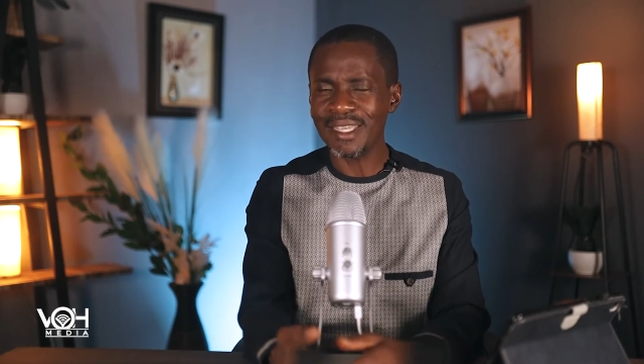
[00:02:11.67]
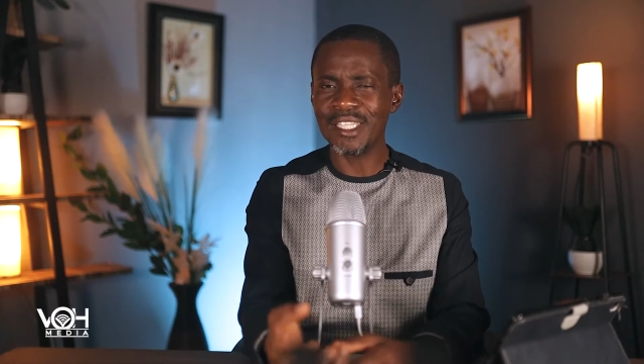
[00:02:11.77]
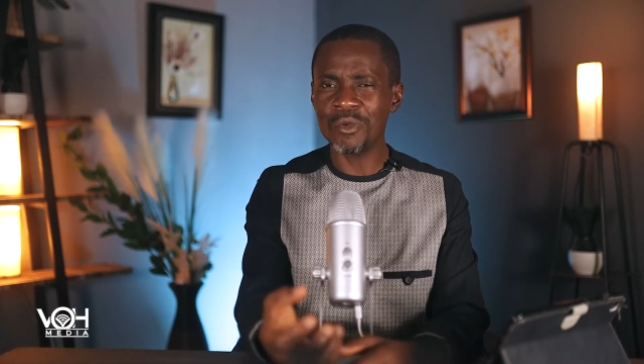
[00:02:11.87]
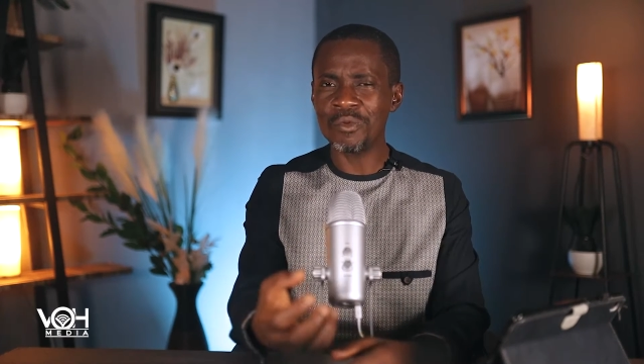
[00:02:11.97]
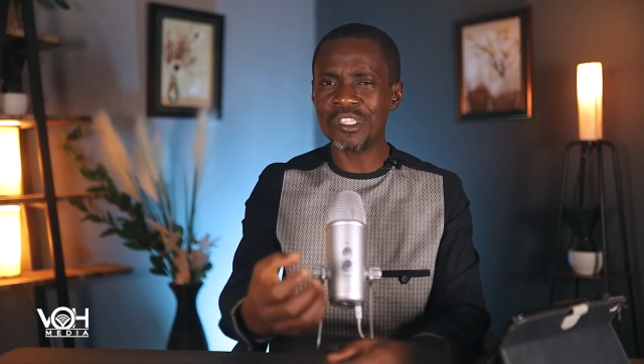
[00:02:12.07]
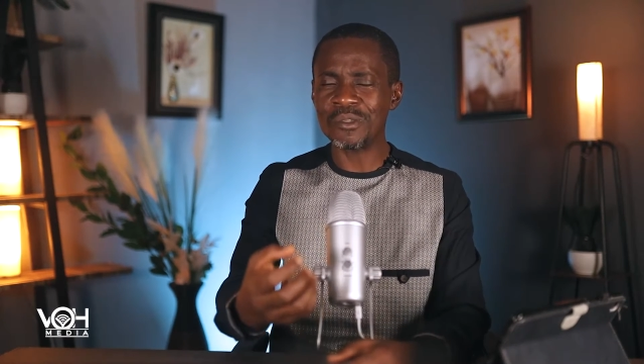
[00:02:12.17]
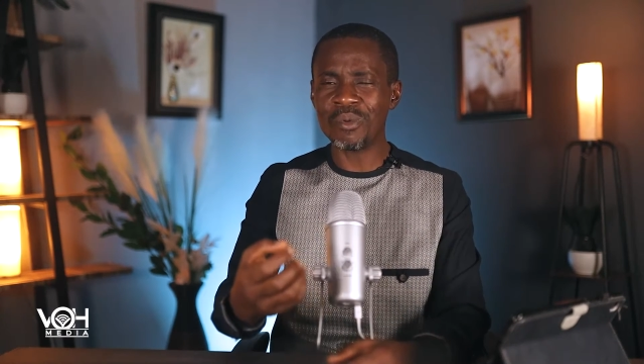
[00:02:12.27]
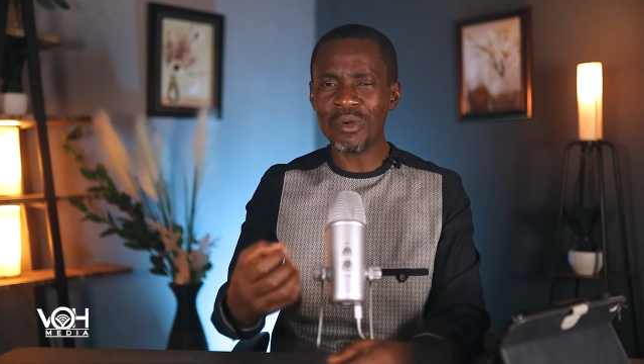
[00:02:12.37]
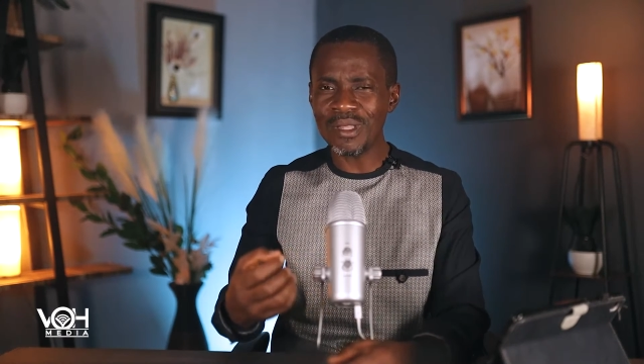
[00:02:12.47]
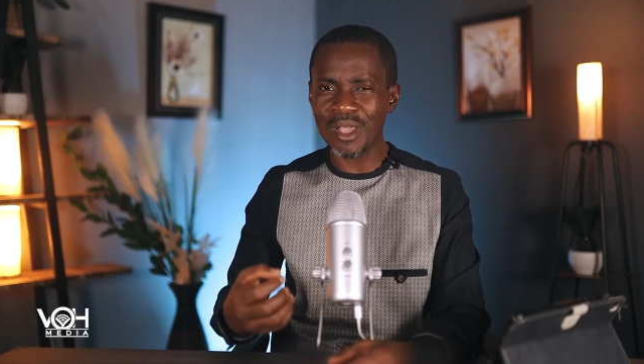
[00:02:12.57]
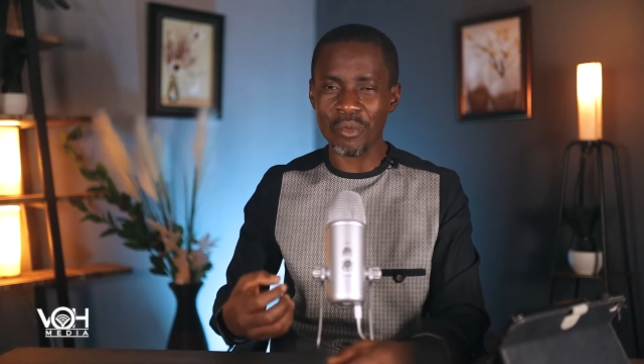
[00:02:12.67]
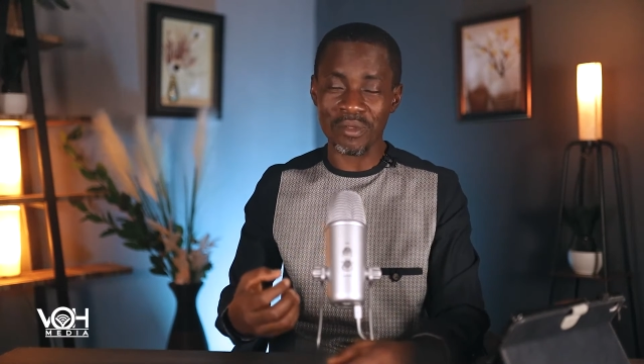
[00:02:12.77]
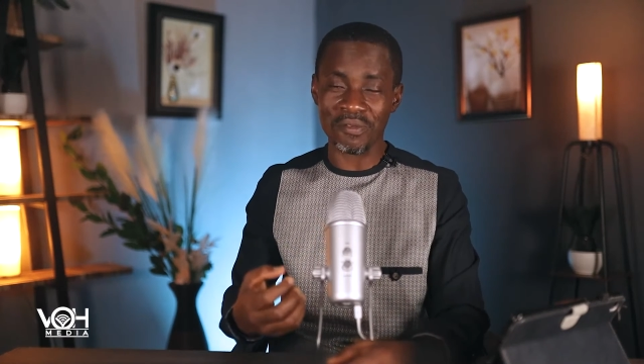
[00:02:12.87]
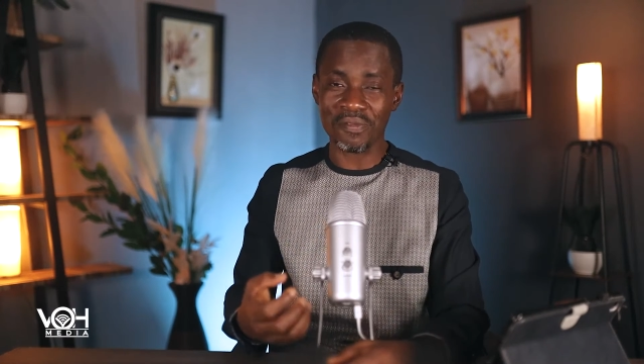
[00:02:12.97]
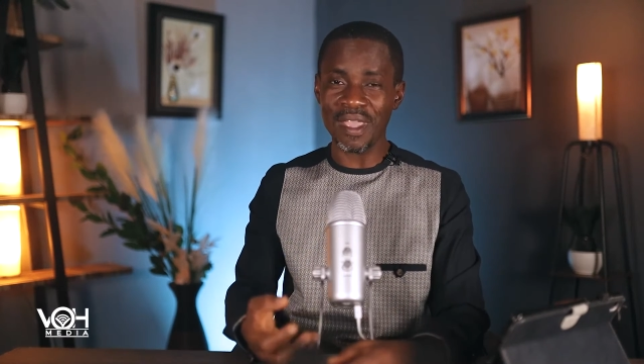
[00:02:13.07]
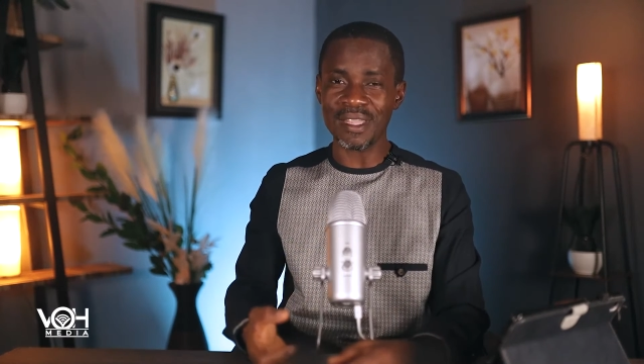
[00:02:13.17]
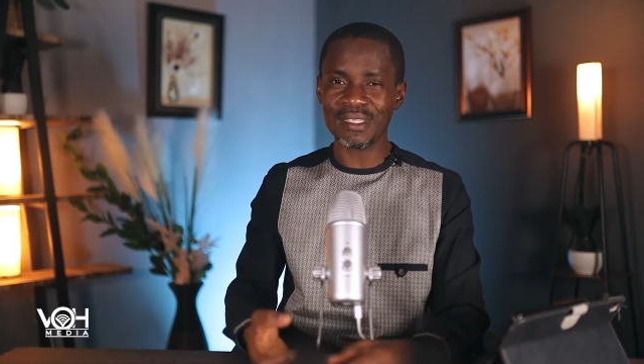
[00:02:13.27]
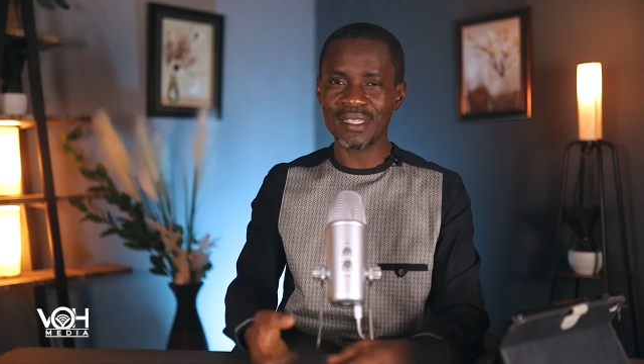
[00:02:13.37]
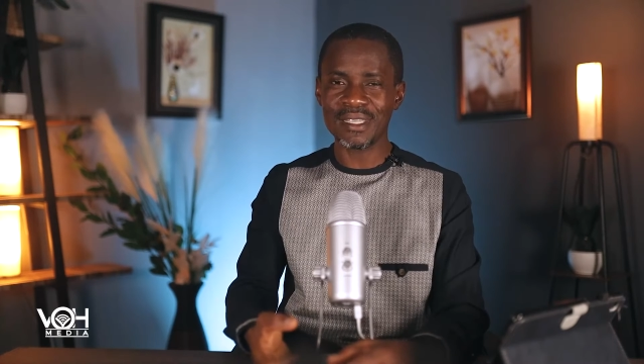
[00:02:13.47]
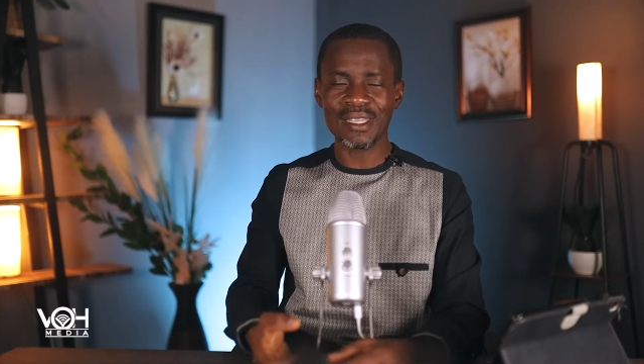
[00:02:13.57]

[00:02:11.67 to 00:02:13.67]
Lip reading: she responded with faith